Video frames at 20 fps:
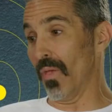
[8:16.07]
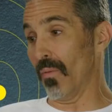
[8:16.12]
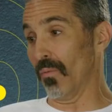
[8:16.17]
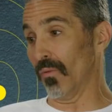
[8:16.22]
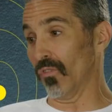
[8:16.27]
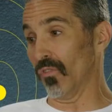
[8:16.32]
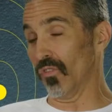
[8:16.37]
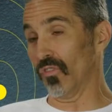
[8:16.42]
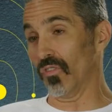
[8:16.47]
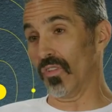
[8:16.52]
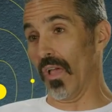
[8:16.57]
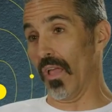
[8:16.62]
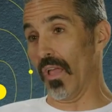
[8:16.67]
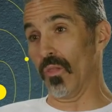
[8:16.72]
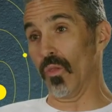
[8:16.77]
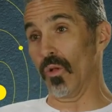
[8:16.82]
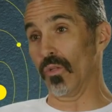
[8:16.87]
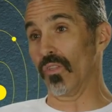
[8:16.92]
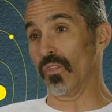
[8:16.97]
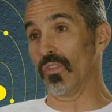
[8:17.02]
People just kind
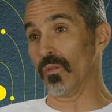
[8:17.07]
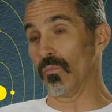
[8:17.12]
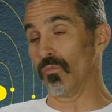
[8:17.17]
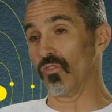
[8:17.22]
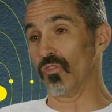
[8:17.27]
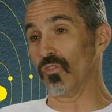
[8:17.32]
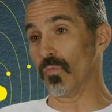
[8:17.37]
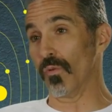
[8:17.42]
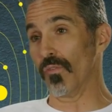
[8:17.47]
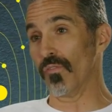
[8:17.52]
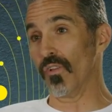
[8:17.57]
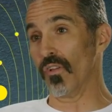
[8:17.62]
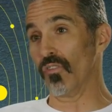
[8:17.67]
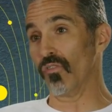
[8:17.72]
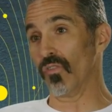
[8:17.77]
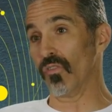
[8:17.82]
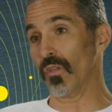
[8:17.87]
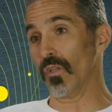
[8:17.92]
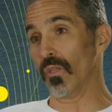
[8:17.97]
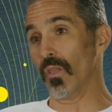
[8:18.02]
of looked at them
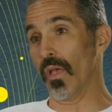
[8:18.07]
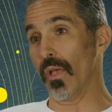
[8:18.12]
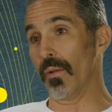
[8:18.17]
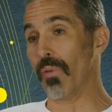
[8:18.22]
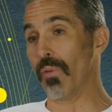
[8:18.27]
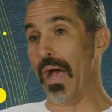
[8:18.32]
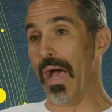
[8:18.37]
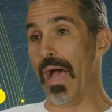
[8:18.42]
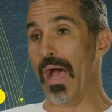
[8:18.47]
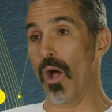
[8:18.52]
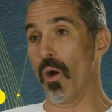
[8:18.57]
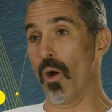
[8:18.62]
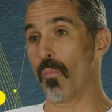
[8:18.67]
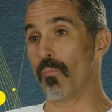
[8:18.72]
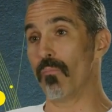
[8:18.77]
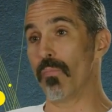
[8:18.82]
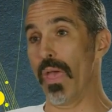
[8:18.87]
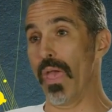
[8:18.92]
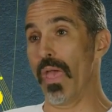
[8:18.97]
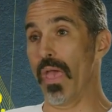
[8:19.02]
superficially, like pow,
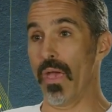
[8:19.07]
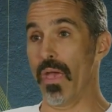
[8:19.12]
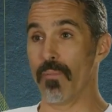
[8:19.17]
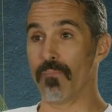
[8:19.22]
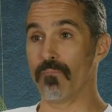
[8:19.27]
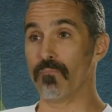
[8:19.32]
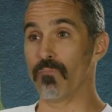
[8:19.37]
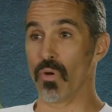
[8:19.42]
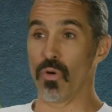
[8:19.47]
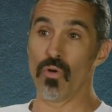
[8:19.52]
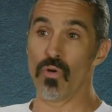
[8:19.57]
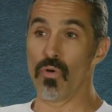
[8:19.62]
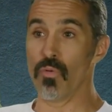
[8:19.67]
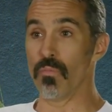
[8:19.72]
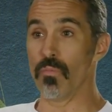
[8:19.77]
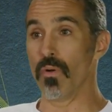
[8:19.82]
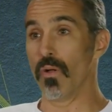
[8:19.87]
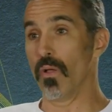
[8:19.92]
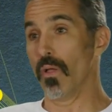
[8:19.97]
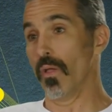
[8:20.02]
bam,
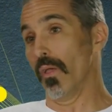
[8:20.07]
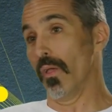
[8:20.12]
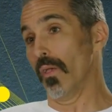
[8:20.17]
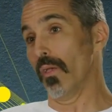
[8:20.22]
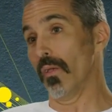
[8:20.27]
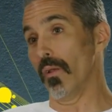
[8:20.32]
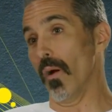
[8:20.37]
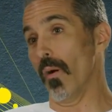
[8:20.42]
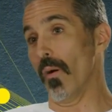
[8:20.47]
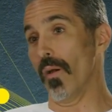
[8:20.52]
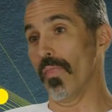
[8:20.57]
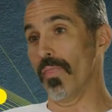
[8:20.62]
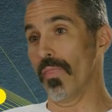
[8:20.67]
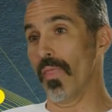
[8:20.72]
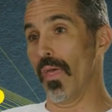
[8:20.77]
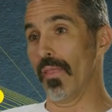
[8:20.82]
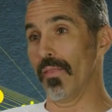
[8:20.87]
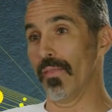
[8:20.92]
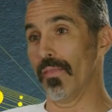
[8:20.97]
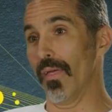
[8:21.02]
boom, you know,
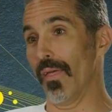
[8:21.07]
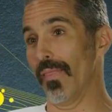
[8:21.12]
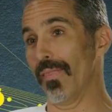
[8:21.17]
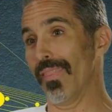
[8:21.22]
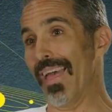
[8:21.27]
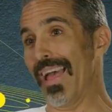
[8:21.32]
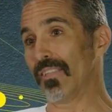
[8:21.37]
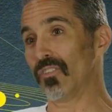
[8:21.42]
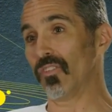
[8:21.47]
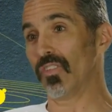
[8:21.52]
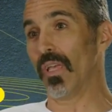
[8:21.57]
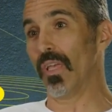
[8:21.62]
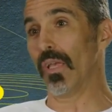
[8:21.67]
and, and, and that's